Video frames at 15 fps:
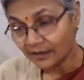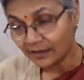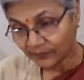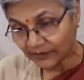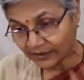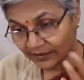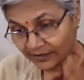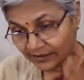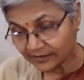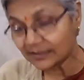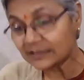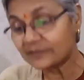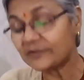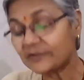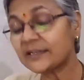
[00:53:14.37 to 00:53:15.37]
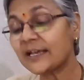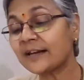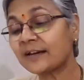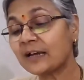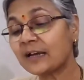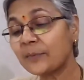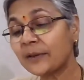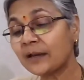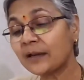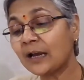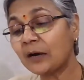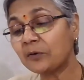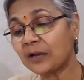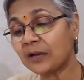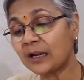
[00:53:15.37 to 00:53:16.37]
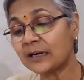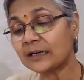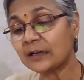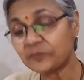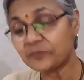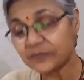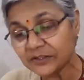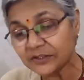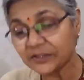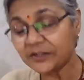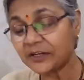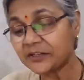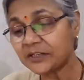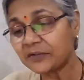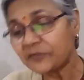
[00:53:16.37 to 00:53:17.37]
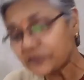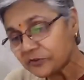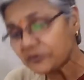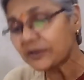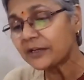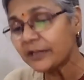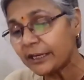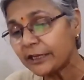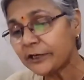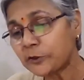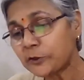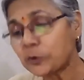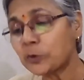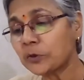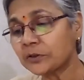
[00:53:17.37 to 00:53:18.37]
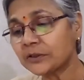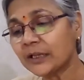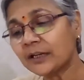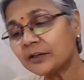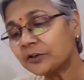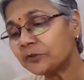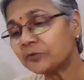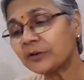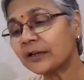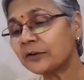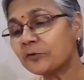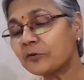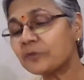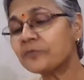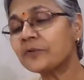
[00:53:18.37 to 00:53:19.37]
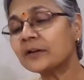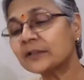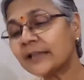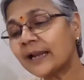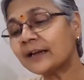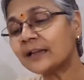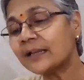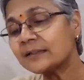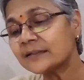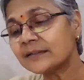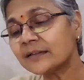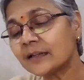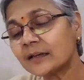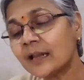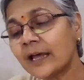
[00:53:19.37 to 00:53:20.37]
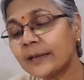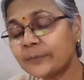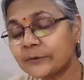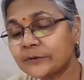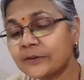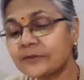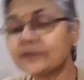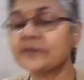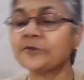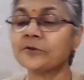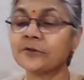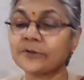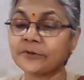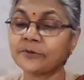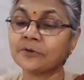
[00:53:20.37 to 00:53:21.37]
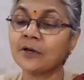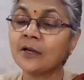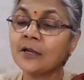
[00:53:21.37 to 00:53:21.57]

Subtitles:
the results which are coming out are of such a nature which you can ignore, then you can go for that as a null hypothesis also.